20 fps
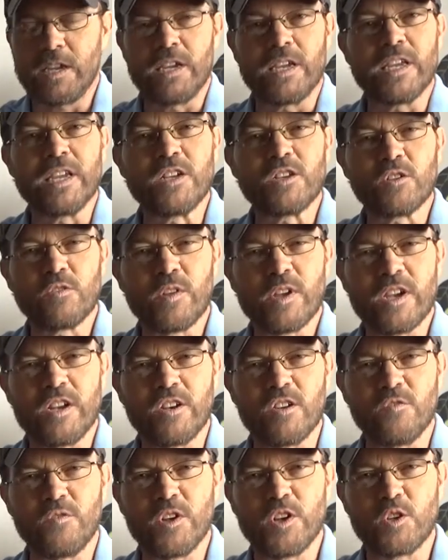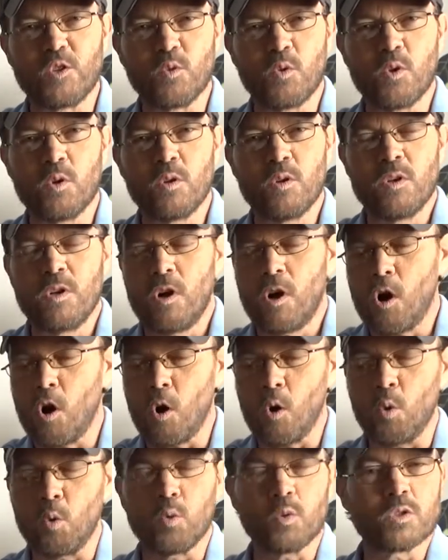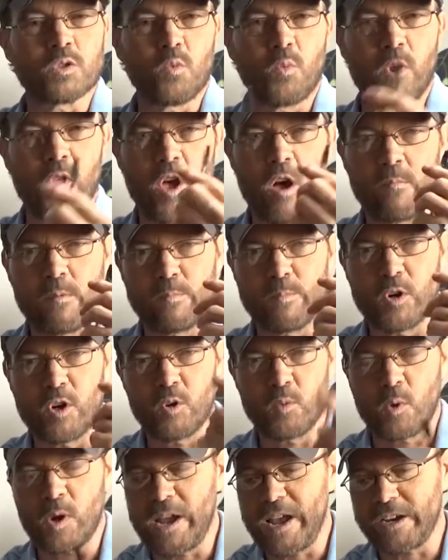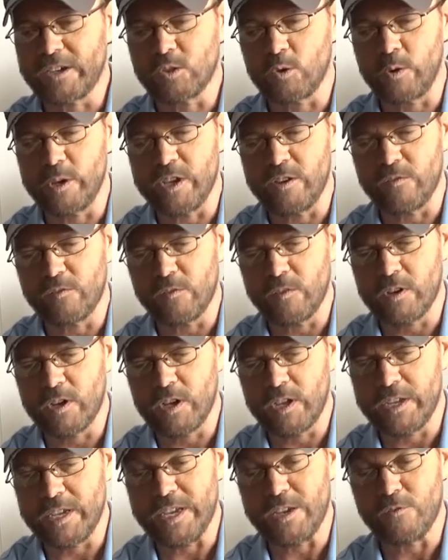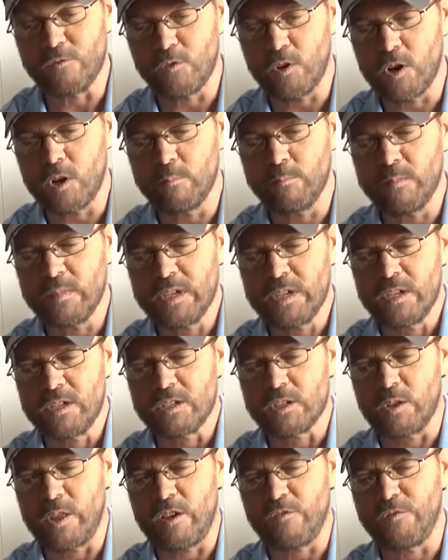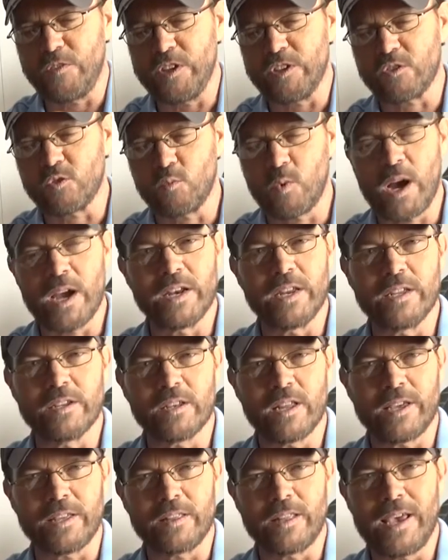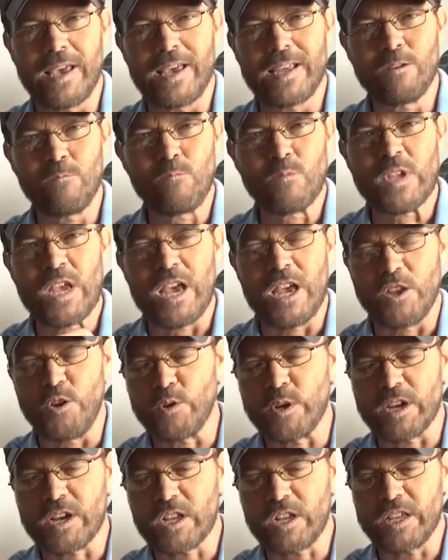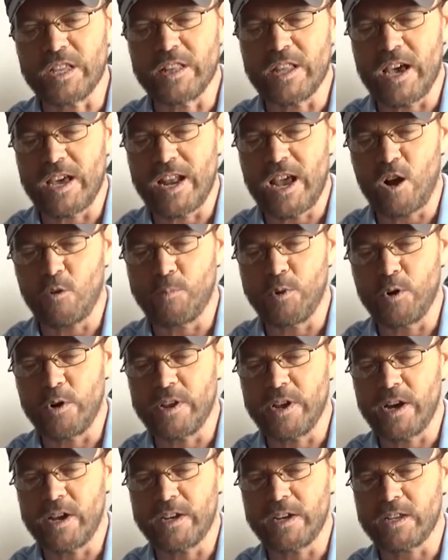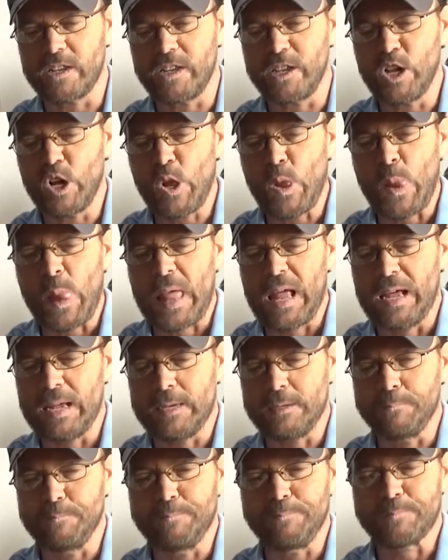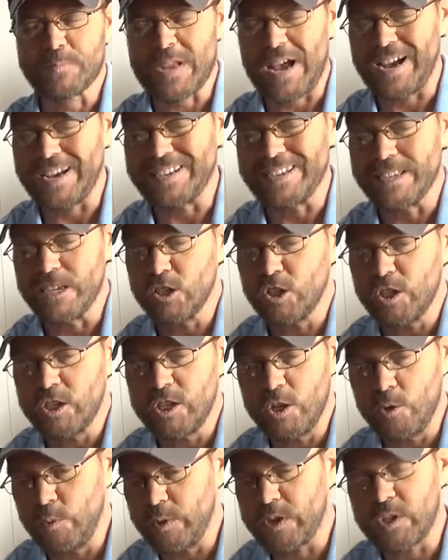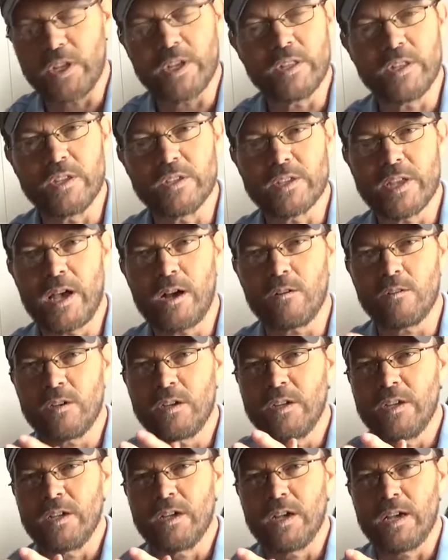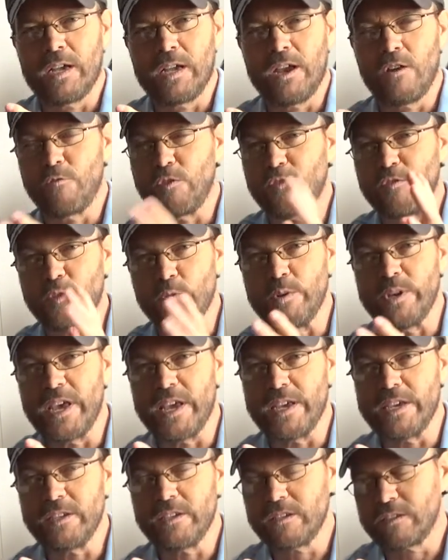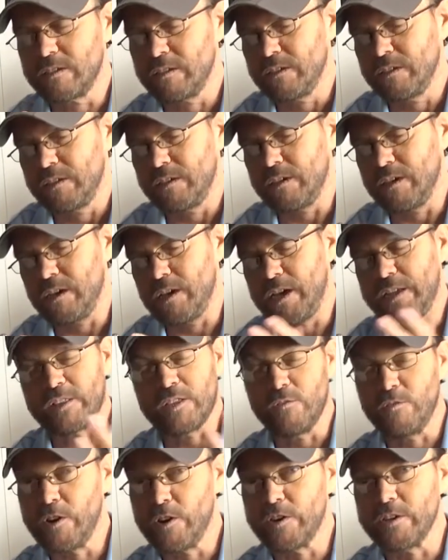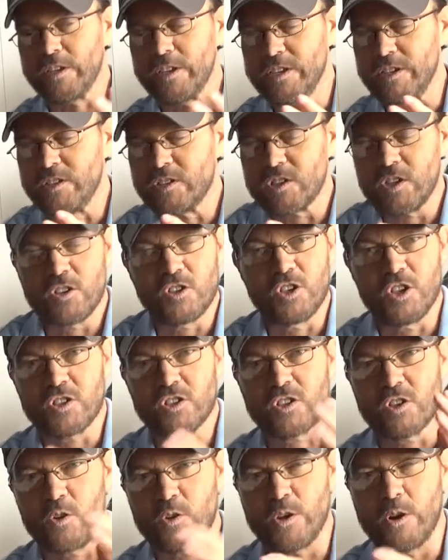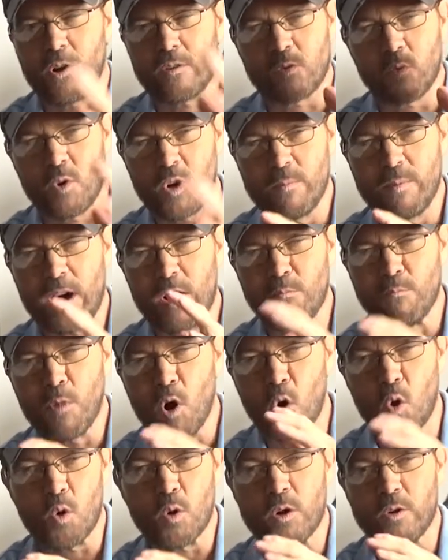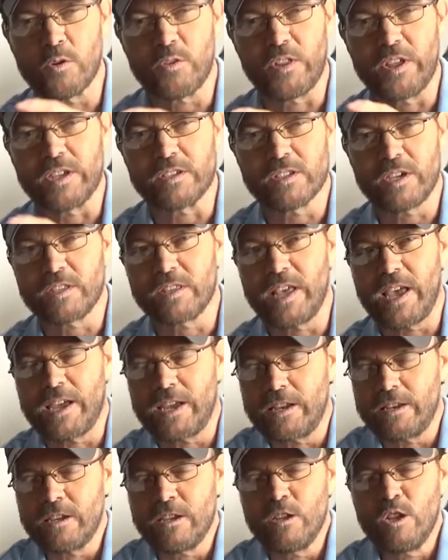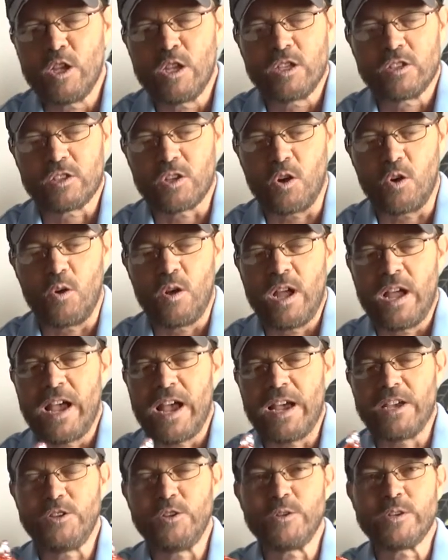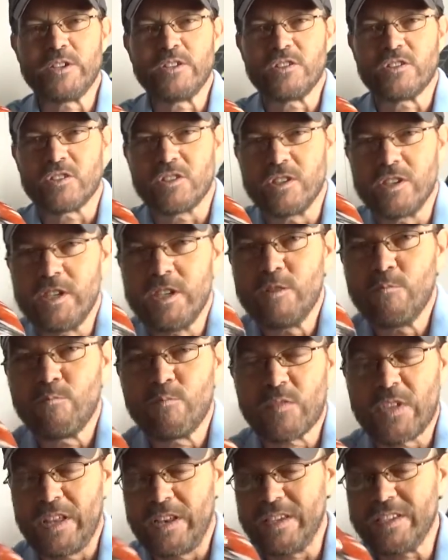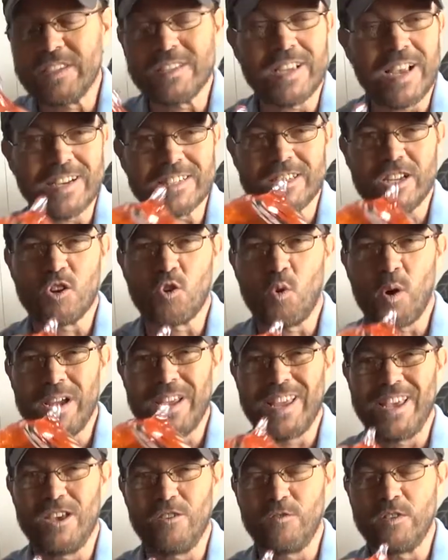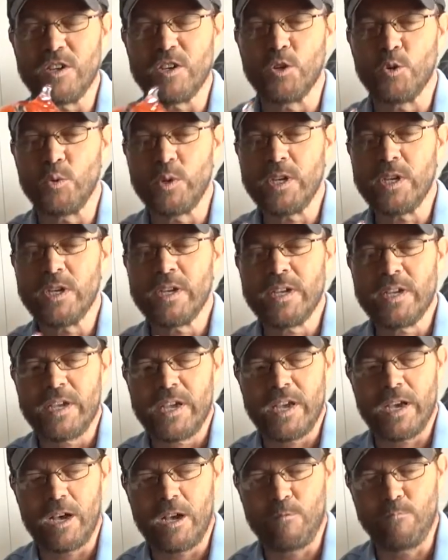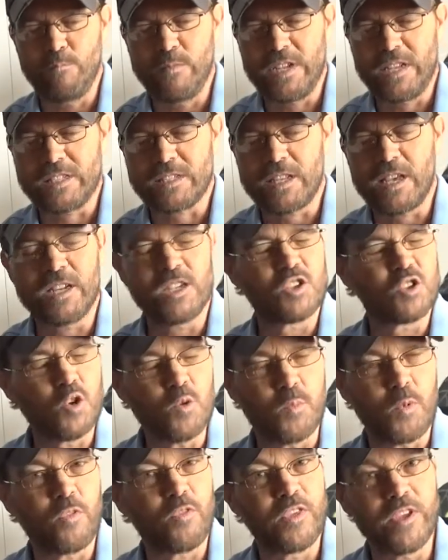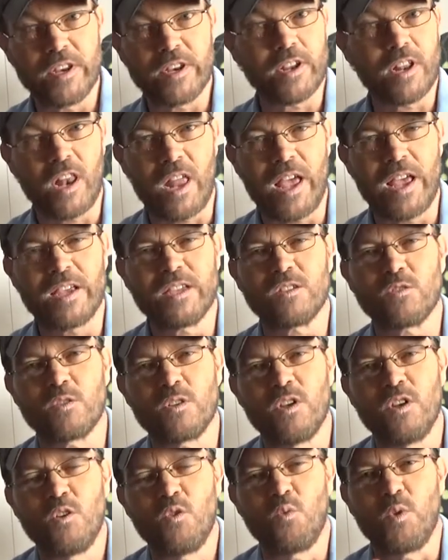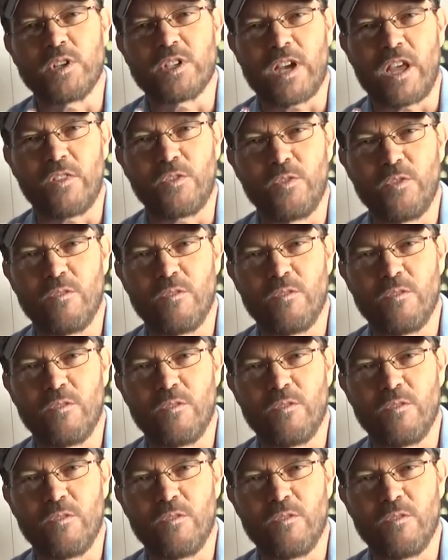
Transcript: each of the individual holes where the hummingbird will actually eat, uh, eat from. So that fits right in like that. And you can clean that out periodically. Uh, ideally, you would clean these out uh, every few days uh, at the very least, just so you don't have to worry about mold or things like that. So as you can see, and this is actually quite heavy duty. Um, it's not a super thin glass, which I